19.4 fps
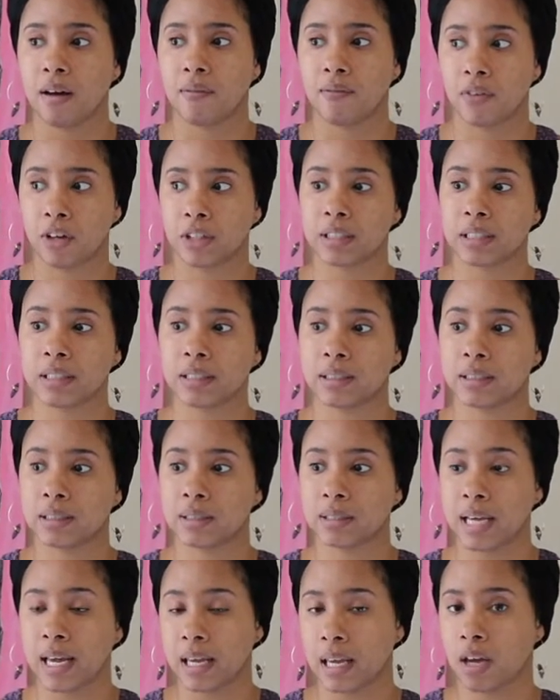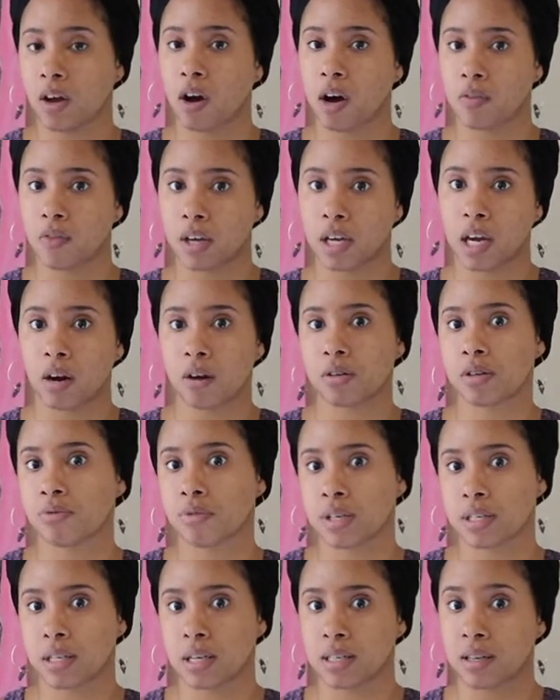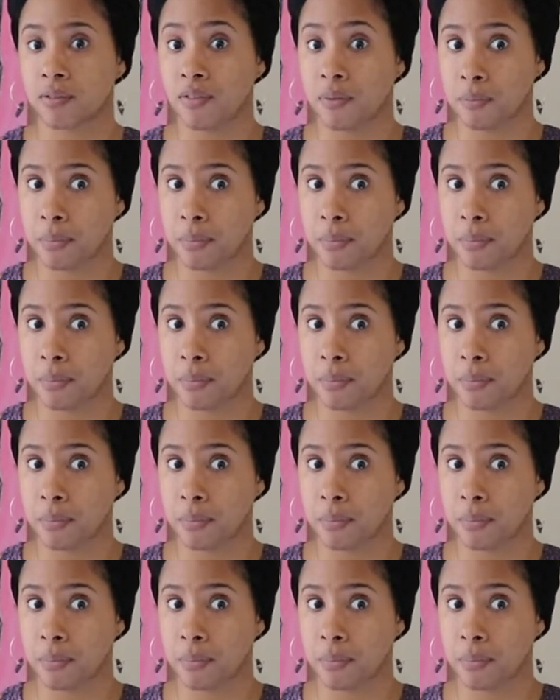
versus taking on the characteristics of